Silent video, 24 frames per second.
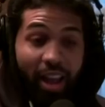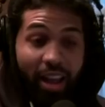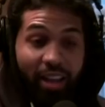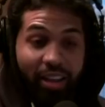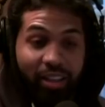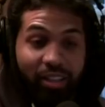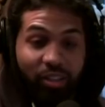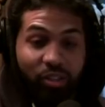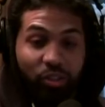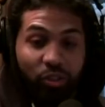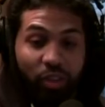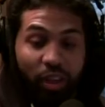
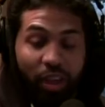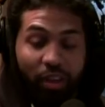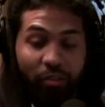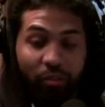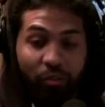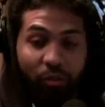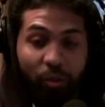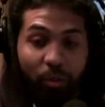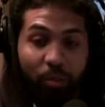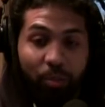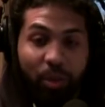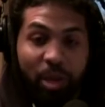And
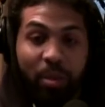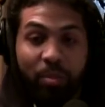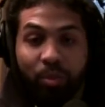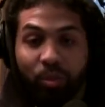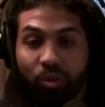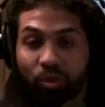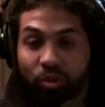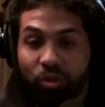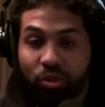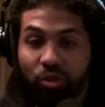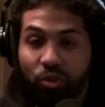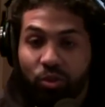and for
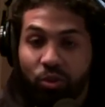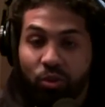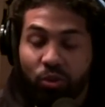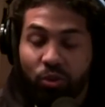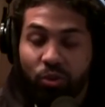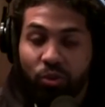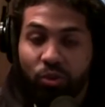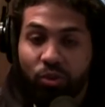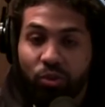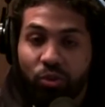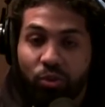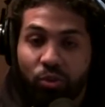people
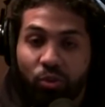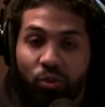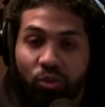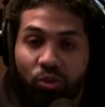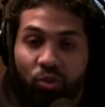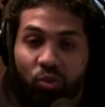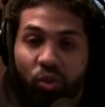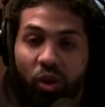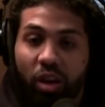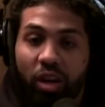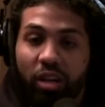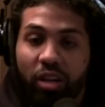to to
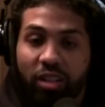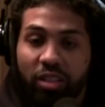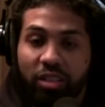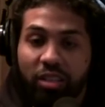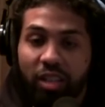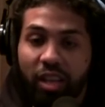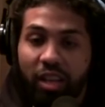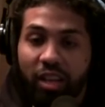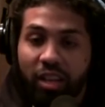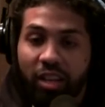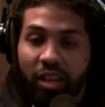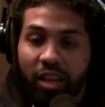to
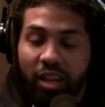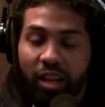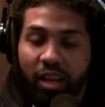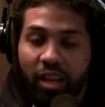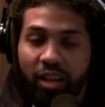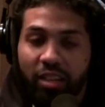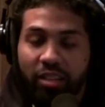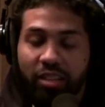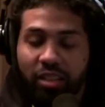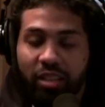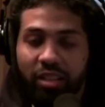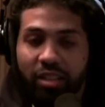understand that,
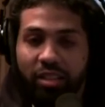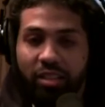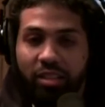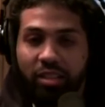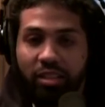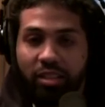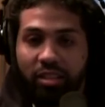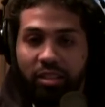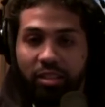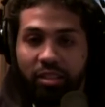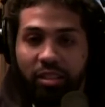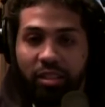it's
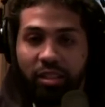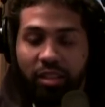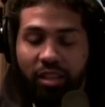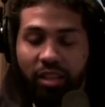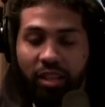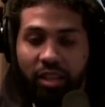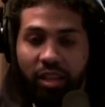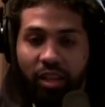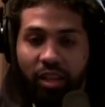it's.